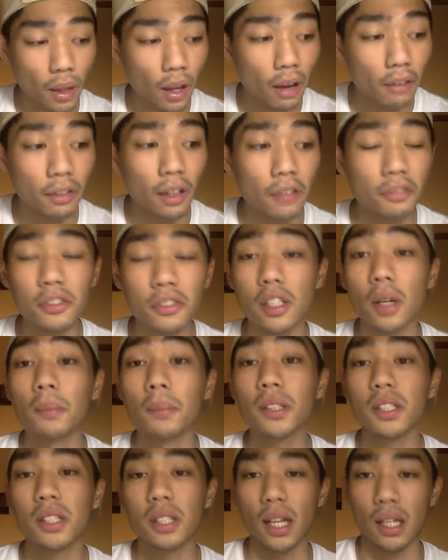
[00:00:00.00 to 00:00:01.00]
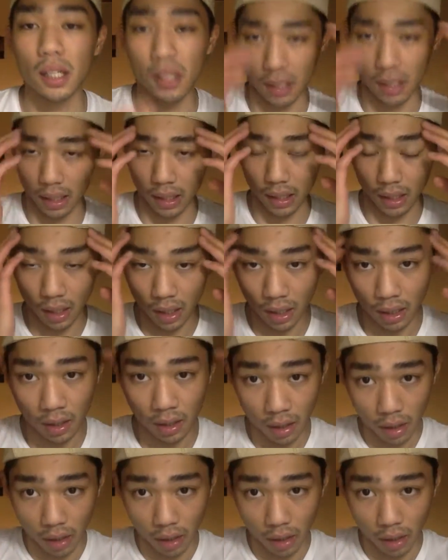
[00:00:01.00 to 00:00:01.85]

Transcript: if, if someone says, like,